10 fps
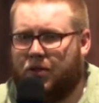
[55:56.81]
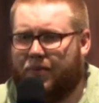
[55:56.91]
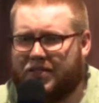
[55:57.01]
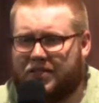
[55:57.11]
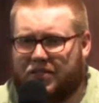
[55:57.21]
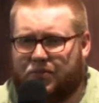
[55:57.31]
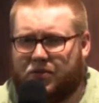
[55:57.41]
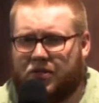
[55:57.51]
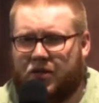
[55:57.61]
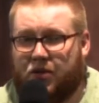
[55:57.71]
About
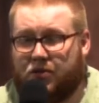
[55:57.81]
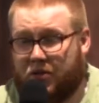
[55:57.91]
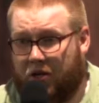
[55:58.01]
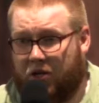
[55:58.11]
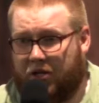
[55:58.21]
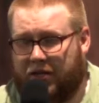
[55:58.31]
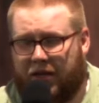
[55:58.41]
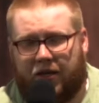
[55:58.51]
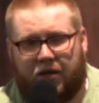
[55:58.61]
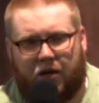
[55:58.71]
6% of those, on a good
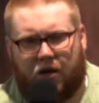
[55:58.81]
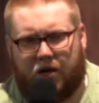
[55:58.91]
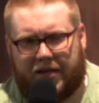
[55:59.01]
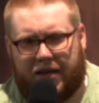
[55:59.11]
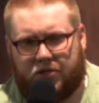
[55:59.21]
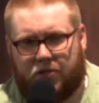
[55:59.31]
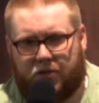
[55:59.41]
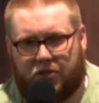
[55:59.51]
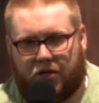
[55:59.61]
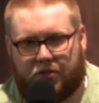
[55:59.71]
day, are attached to
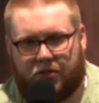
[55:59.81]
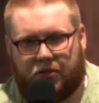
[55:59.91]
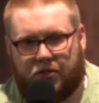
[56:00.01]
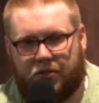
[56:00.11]
a church.